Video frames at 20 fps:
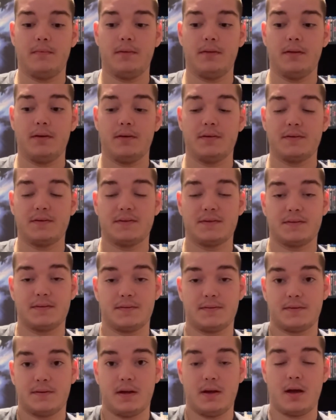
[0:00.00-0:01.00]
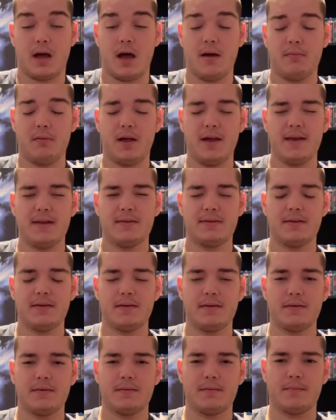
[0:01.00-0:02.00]
I like
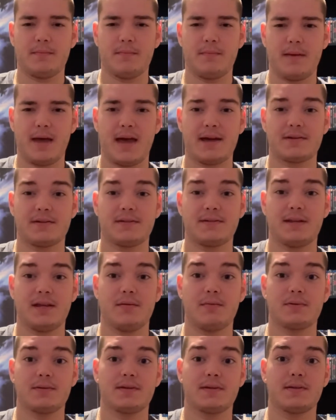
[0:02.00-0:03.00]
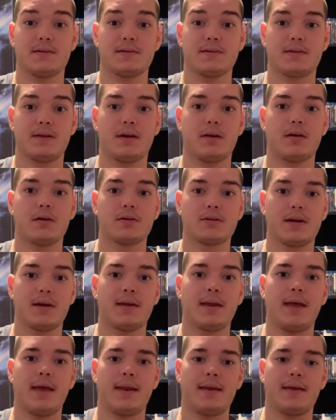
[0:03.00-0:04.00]
the action sequences that are
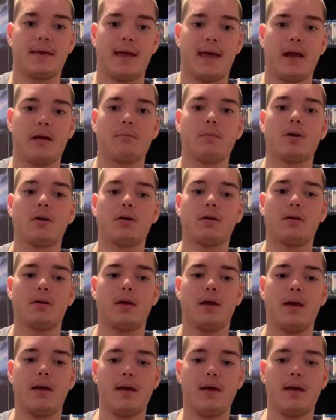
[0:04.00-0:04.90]
done in camera,